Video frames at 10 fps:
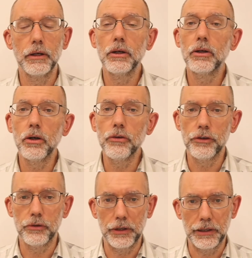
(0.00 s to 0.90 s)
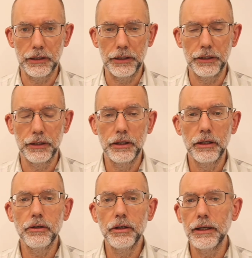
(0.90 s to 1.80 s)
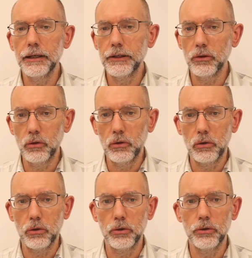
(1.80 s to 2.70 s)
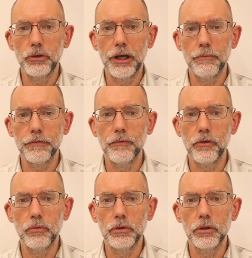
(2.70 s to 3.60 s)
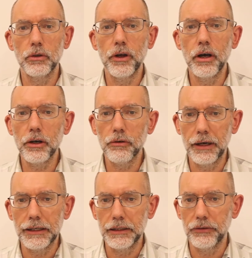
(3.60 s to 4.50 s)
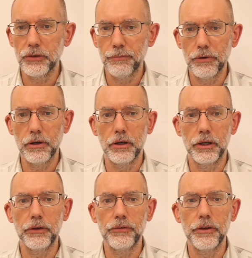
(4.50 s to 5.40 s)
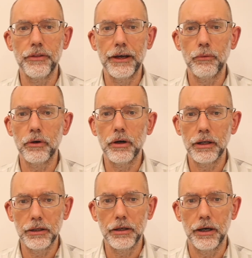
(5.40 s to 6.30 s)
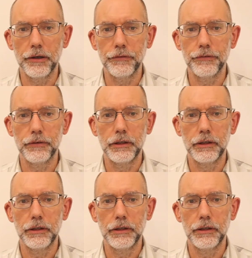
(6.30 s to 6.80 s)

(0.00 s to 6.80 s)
Consequently, nearly all who come from the world are greatly surprised that they were alive,